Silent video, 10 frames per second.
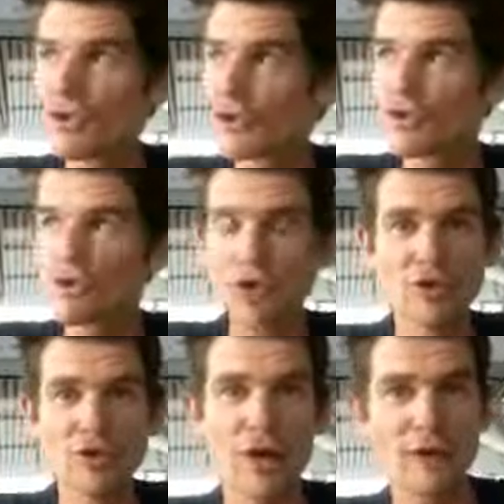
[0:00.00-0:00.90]
and the
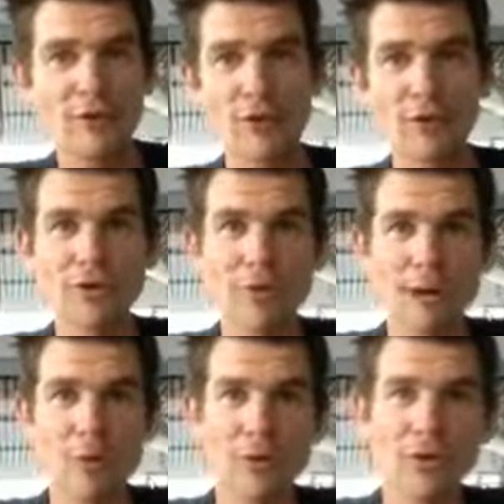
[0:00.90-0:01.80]
destruction of the rainforest to
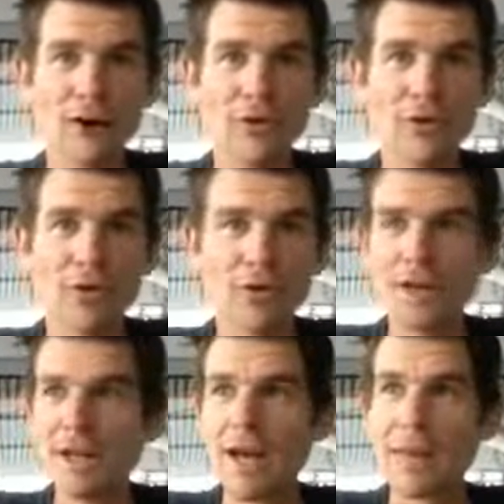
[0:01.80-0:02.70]
make more grass-fed
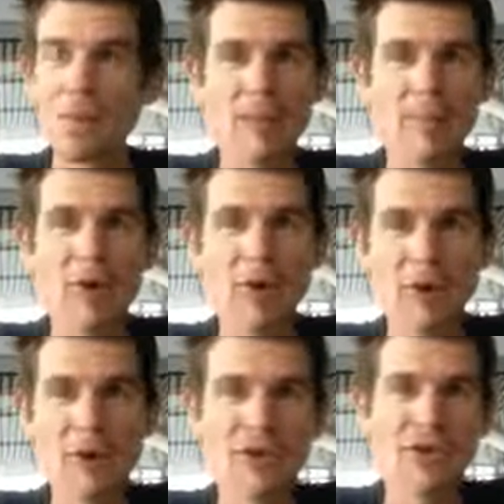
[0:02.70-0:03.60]
and the raping of the
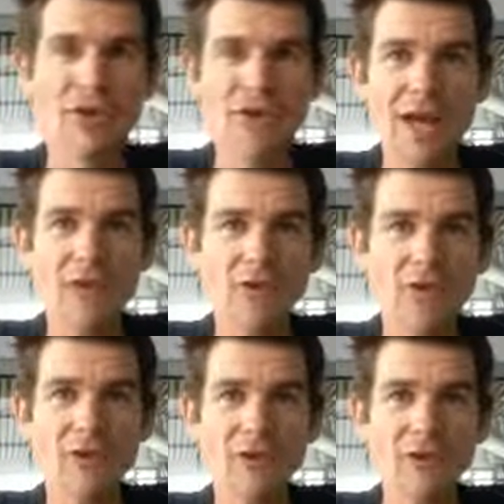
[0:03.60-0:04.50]
oceans in the South
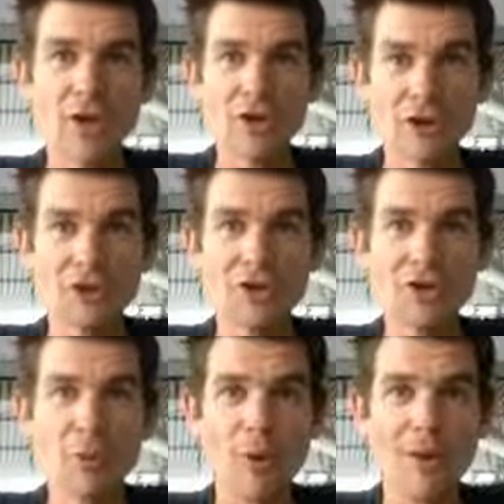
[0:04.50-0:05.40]
China Sea. You should
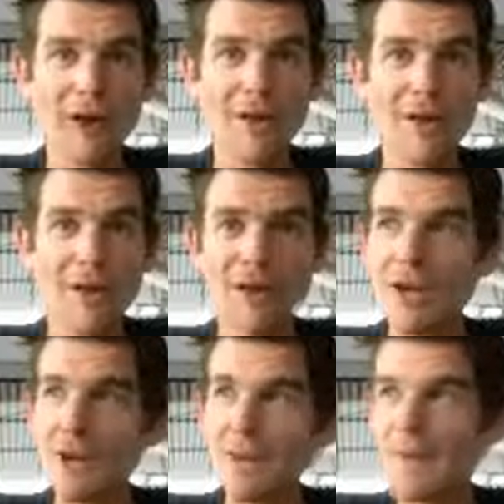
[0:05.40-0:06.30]
support that because
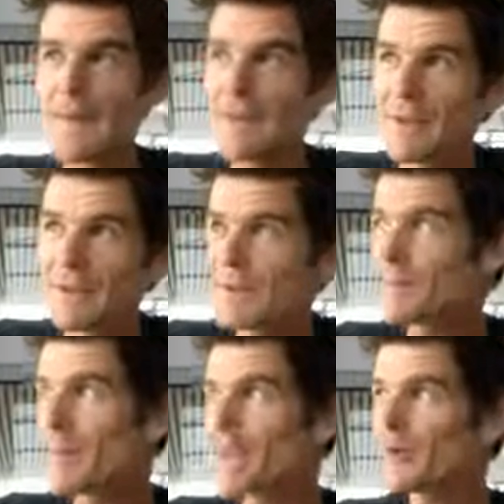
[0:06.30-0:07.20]
your
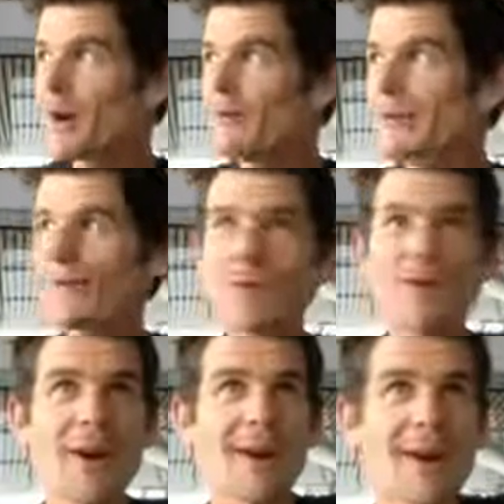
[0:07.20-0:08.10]
B12 levels
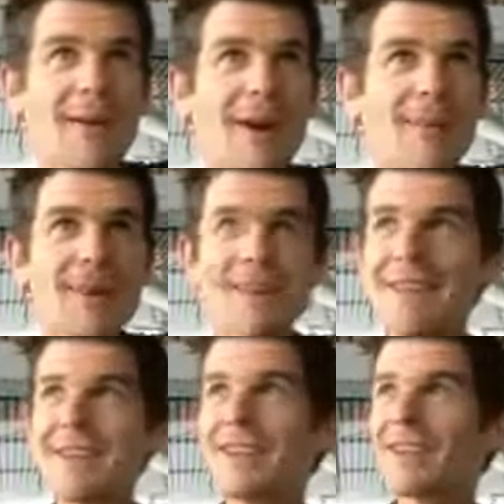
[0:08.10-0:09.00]
might go up. Actually,
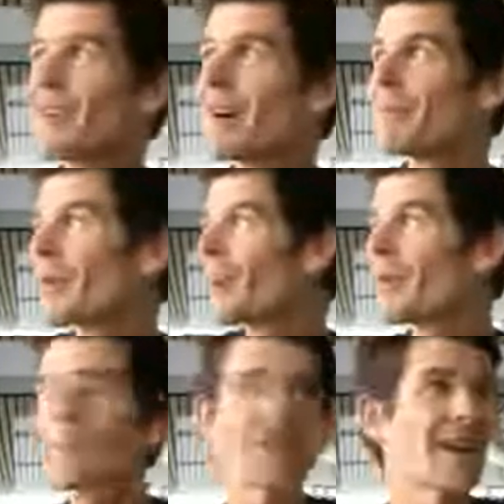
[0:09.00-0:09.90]
they don't go up. I don't know
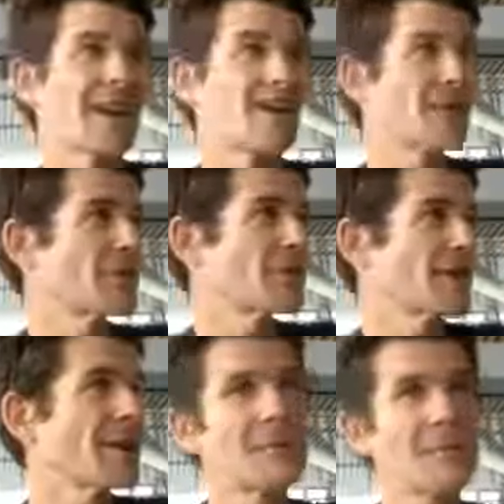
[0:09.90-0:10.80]
what I'm saying. I'm just
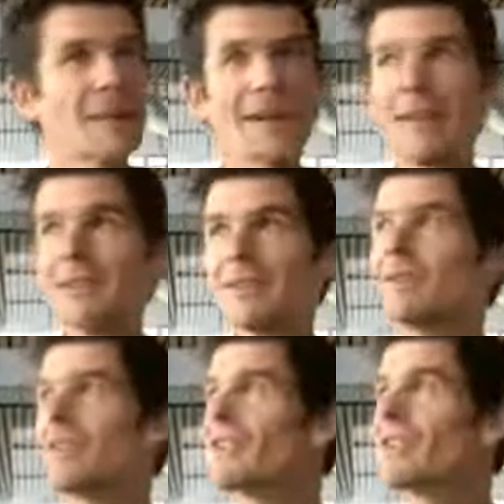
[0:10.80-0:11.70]
like flaky and
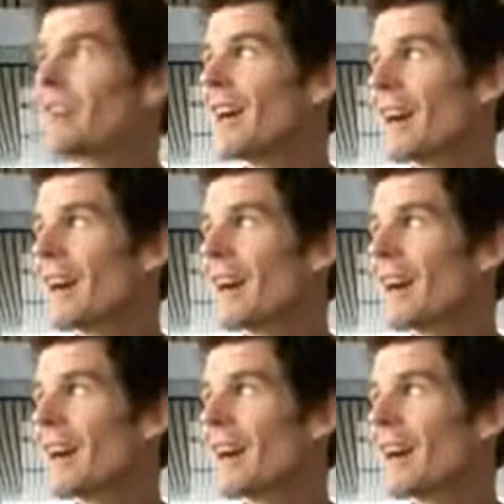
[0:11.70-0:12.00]
ditzy.